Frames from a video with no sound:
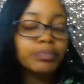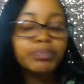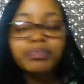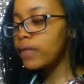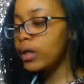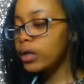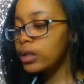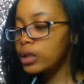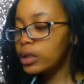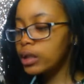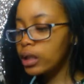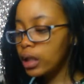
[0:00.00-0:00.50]

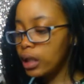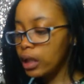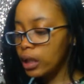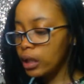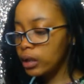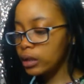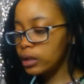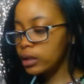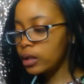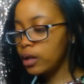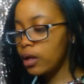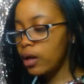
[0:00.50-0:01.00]
First
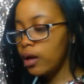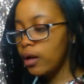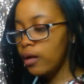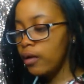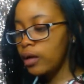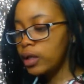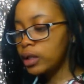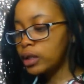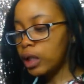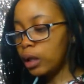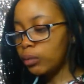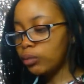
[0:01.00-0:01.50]
Kings
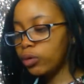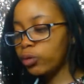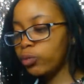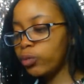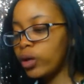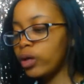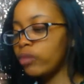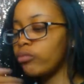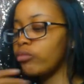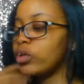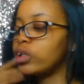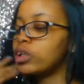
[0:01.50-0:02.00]
chapter
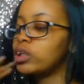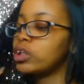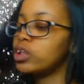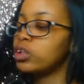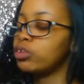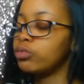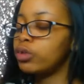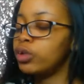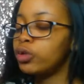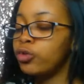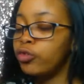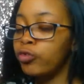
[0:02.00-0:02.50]
one, verses
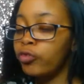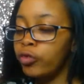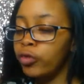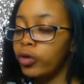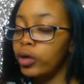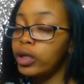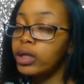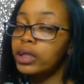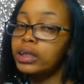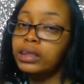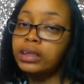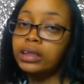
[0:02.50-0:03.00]
three through
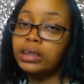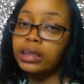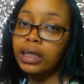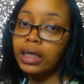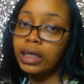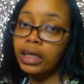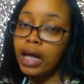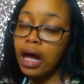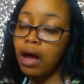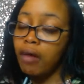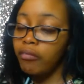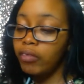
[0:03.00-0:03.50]
four. This is the
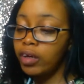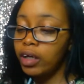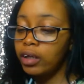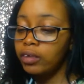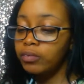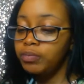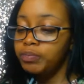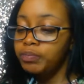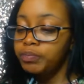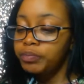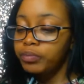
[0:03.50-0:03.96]
N I V.